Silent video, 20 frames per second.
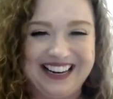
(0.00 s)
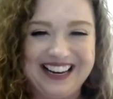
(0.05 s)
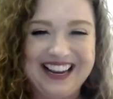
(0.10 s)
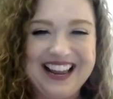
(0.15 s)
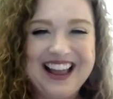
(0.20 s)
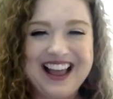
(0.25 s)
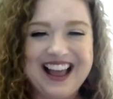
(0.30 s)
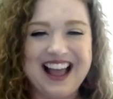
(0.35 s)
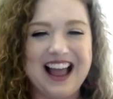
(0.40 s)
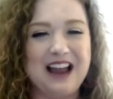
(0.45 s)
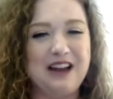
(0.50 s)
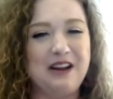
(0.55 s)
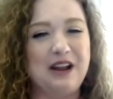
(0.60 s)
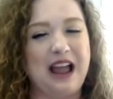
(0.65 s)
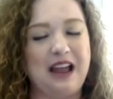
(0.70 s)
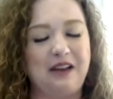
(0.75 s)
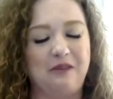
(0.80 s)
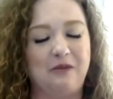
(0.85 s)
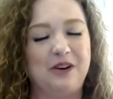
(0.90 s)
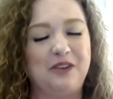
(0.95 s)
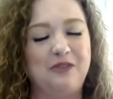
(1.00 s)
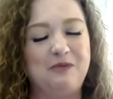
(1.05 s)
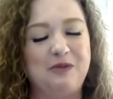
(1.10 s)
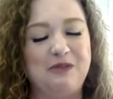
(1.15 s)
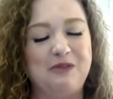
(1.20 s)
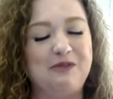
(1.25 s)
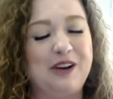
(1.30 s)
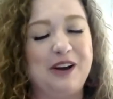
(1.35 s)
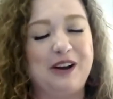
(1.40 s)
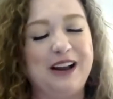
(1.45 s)
I would have
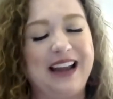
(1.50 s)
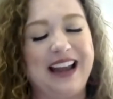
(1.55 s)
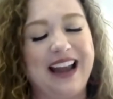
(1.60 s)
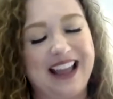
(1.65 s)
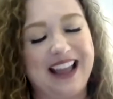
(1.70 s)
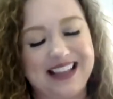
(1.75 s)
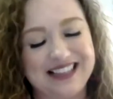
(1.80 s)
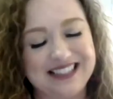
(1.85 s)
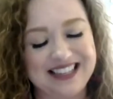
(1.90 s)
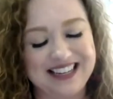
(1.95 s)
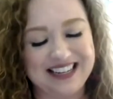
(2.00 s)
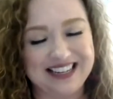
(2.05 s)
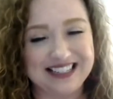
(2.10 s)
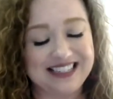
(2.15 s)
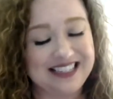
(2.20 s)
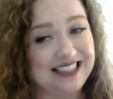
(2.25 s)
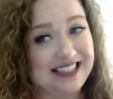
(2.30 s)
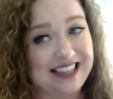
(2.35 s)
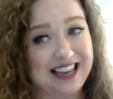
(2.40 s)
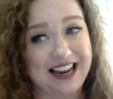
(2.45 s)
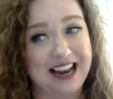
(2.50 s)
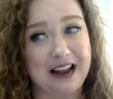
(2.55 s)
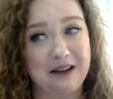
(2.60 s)
been very hesitant to say,